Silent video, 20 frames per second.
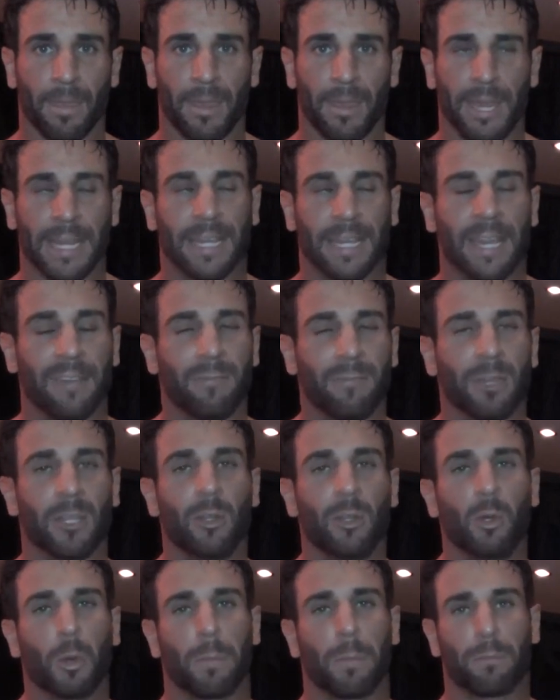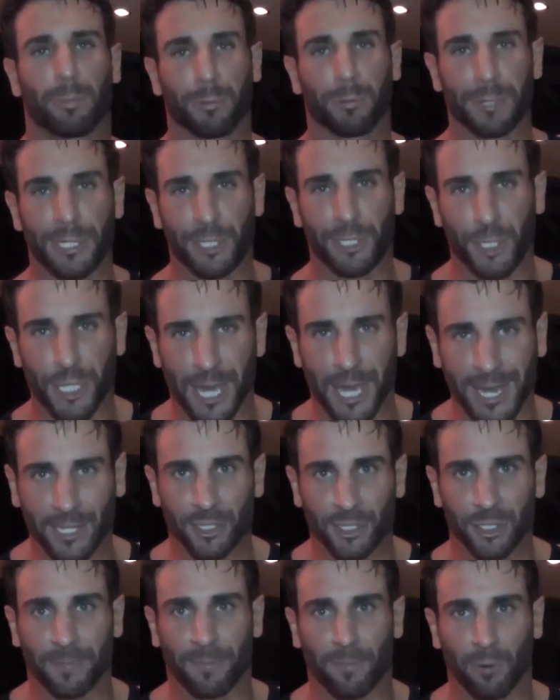It gave me a new
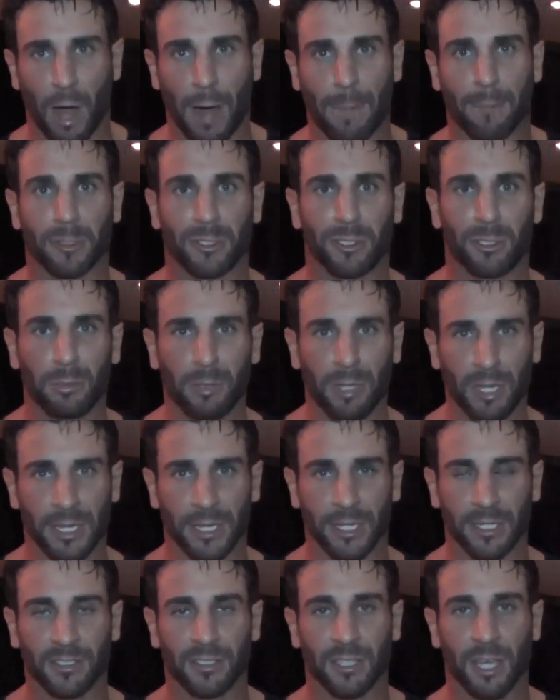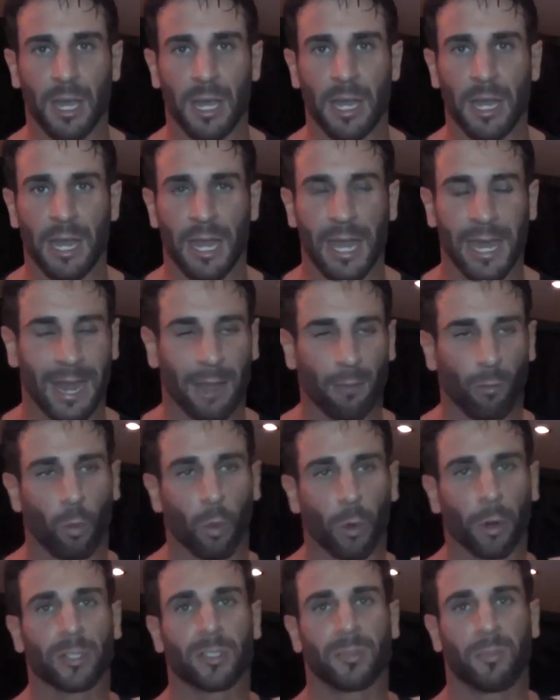appreciation for opportunities and I
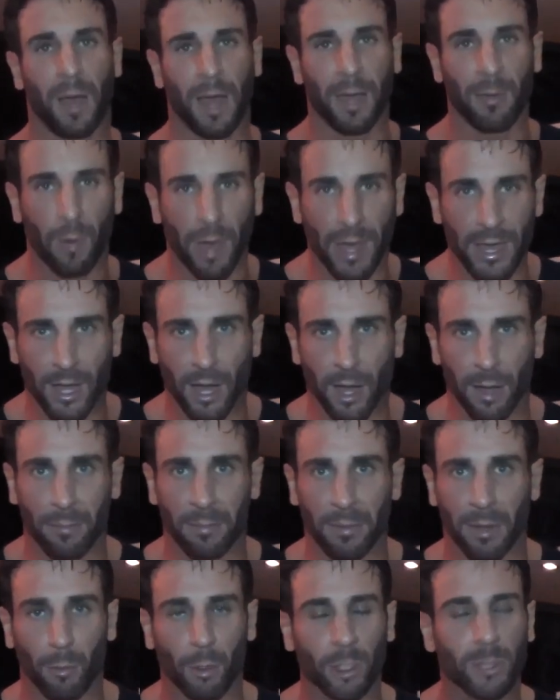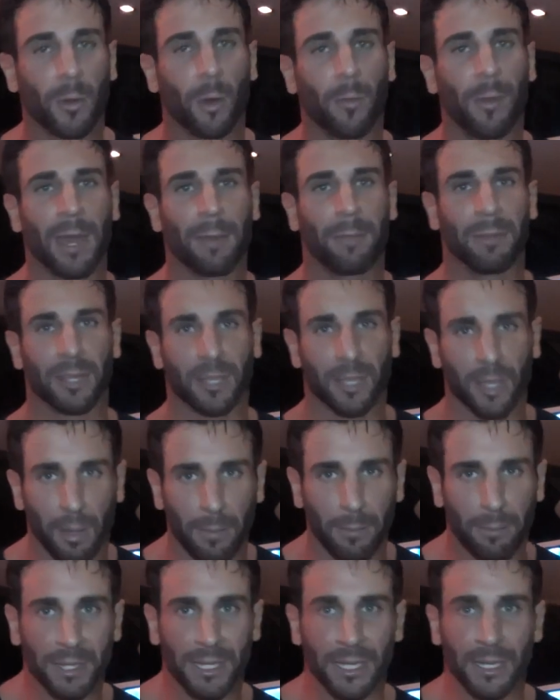worked my way up. I worked my way up in the
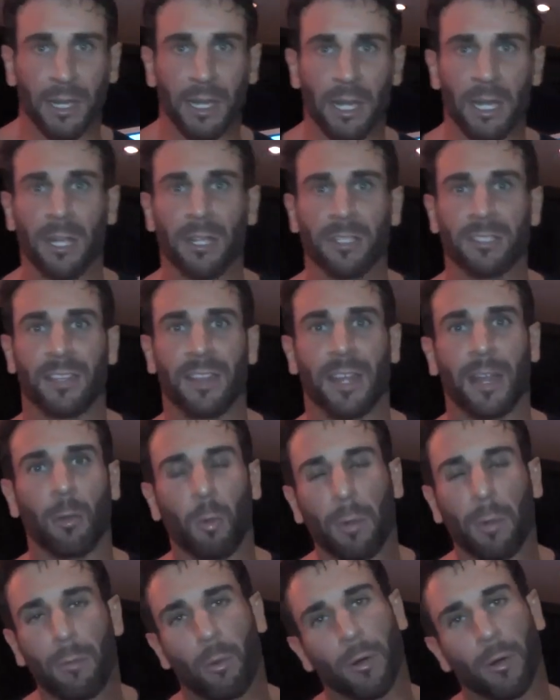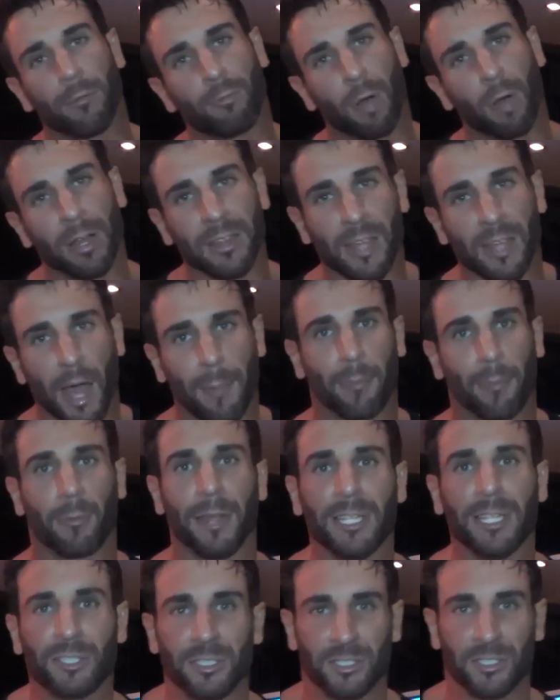company to then at one point running the
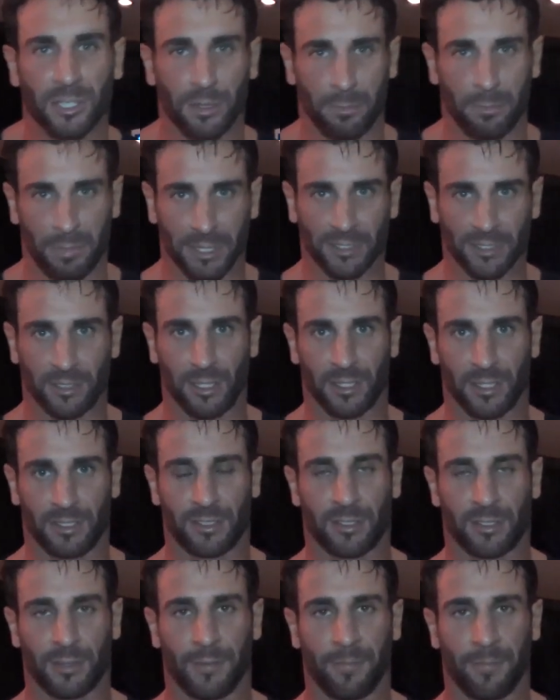operations of the business.